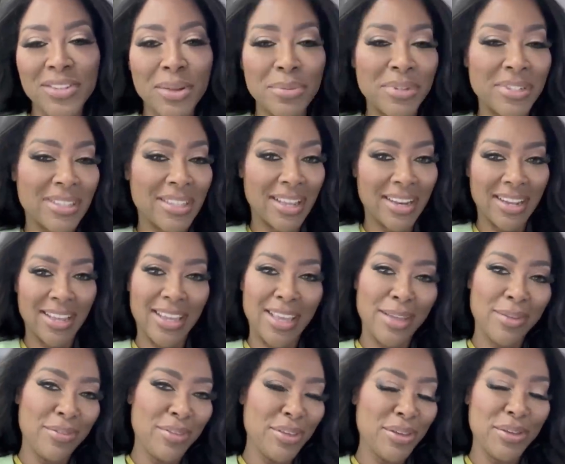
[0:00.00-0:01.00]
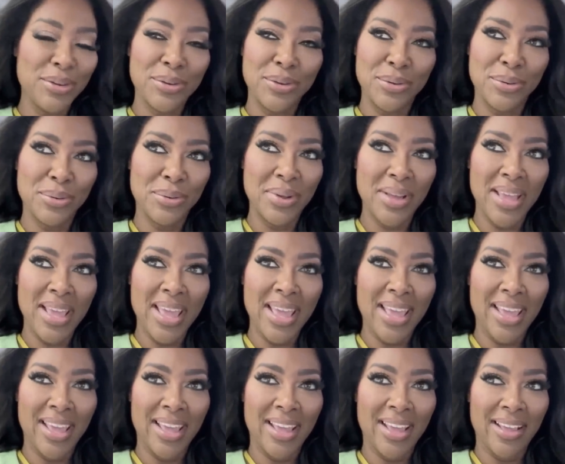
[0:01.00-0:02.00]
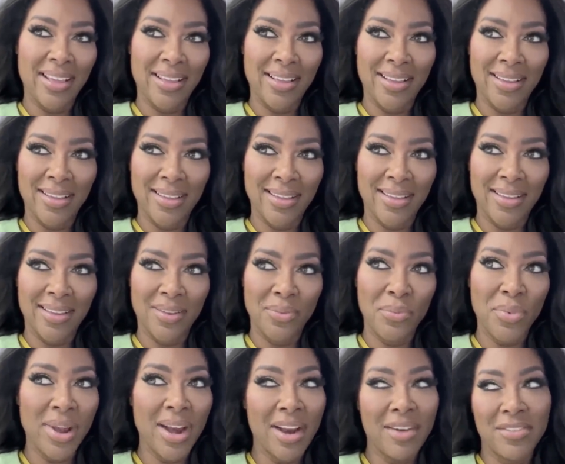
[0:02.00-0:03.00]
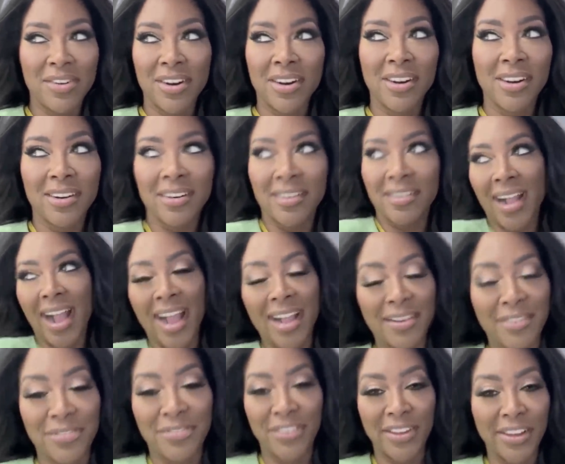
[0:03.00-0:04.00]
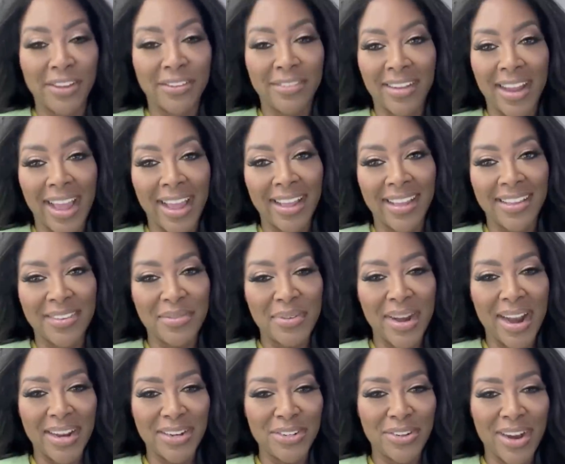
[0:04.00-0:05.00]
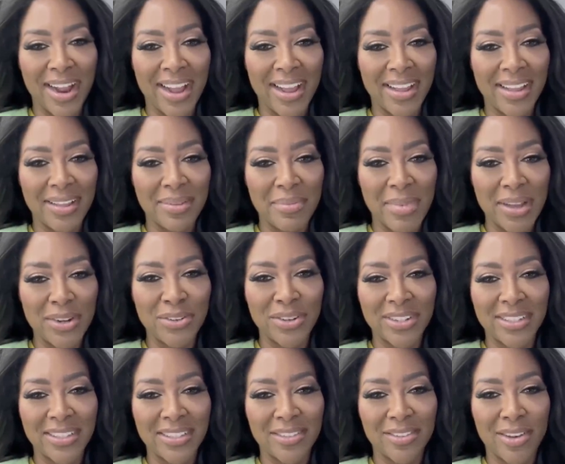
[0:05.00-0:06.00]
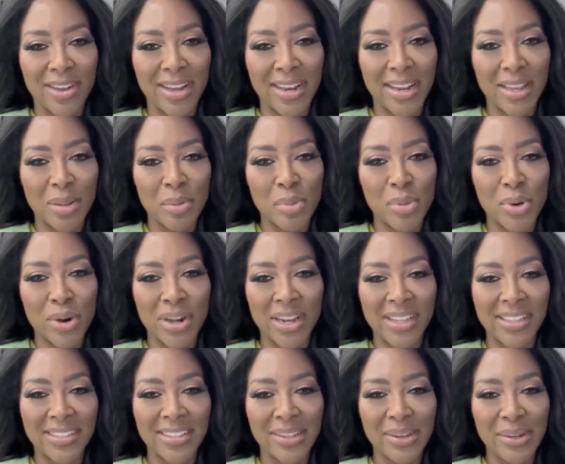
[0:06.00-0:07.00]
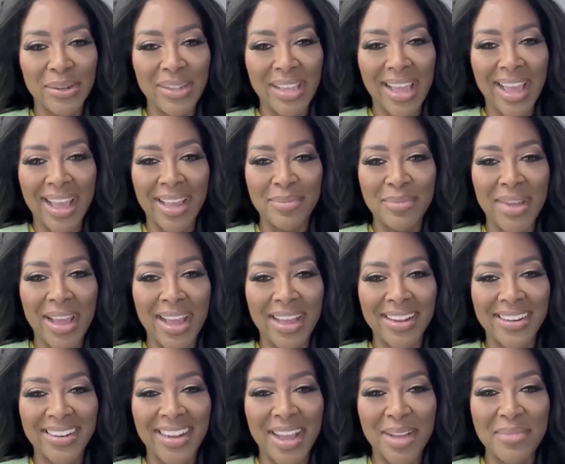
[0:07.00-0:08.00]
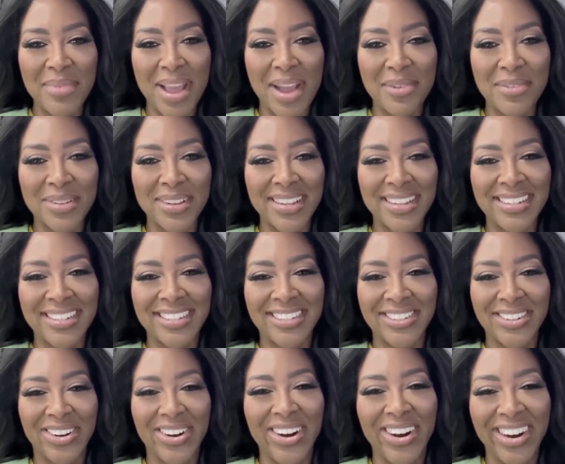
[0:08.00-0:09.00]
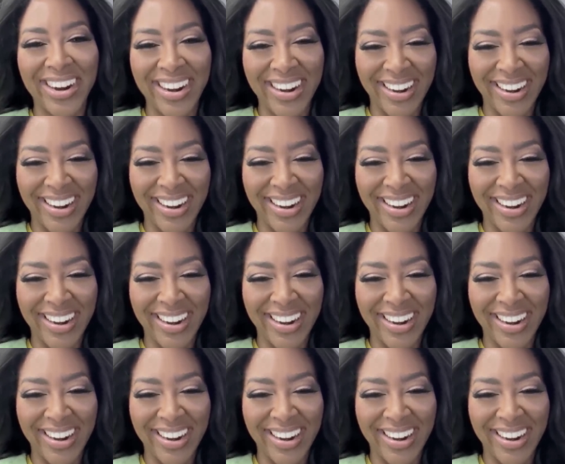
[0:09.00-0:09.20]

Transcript: So I'm just going to give you whatever I feel like when I try my dresses on in the morning. So yeah, I'm not really sure.